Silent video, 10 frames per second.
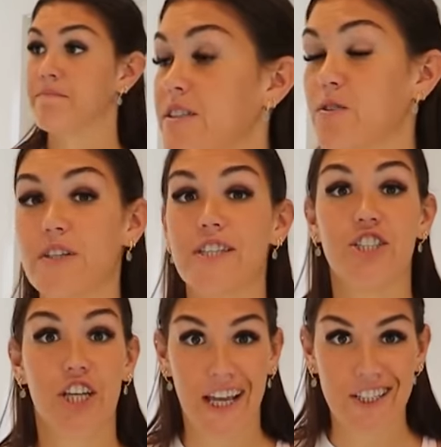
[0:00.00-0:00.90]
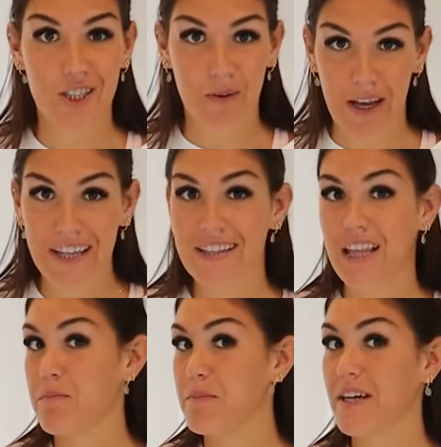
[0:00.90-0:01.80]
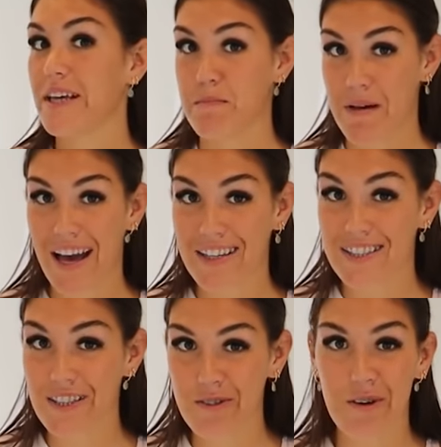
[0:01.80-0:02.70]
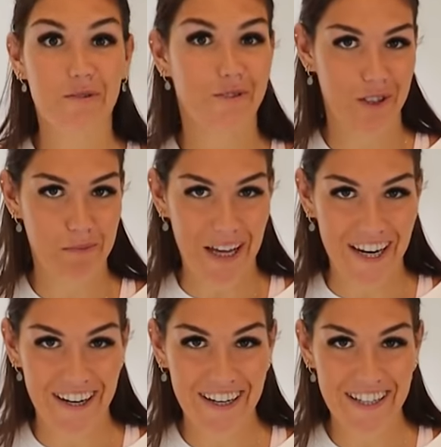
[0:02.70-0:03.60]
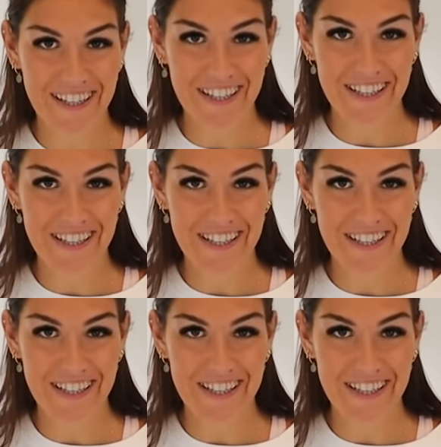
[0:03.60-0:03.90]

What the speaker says: it's going to change the way that that meal impacts you for the better.